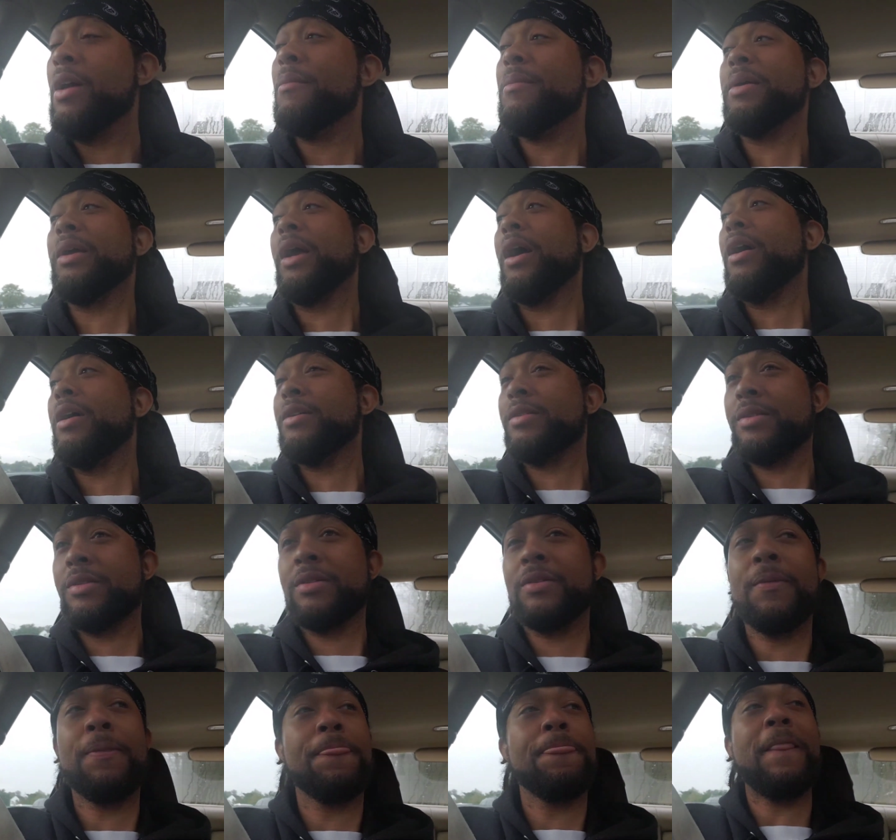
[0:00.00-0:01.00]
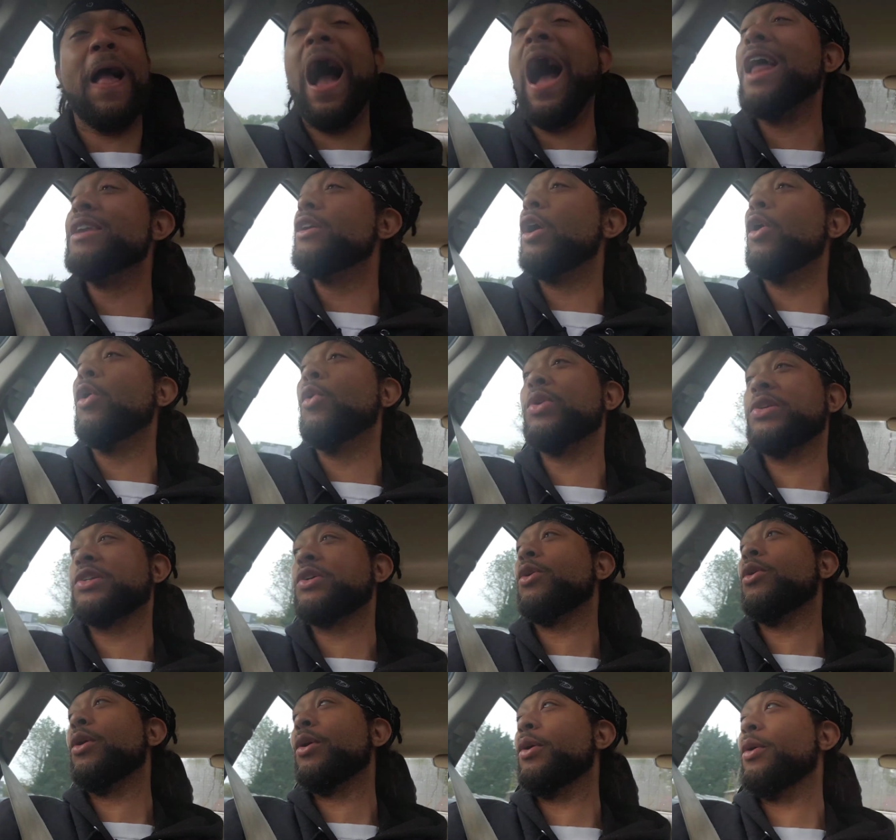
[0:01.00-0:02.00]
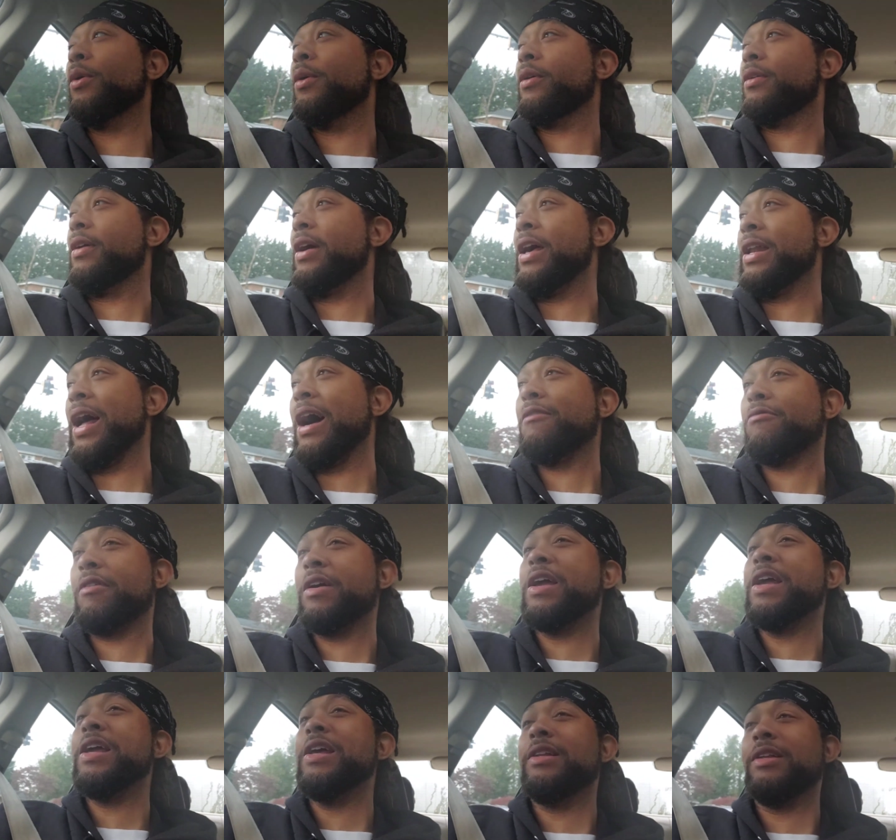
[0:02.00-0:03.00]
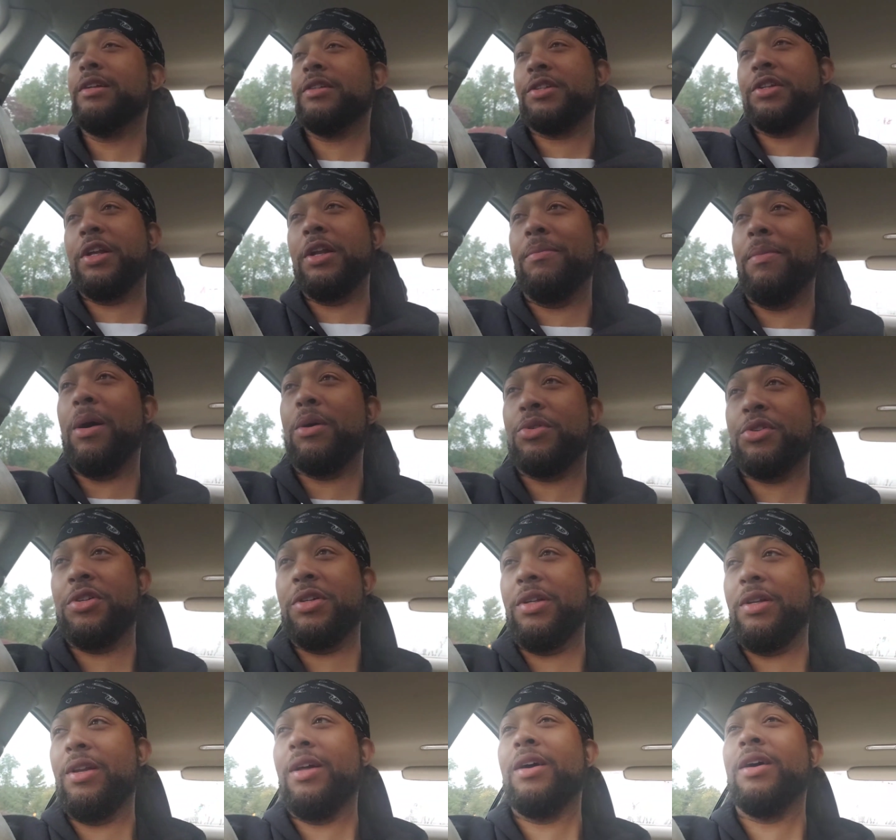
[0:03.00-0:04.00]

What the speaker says: because I know what's going on, and I read shit about shit,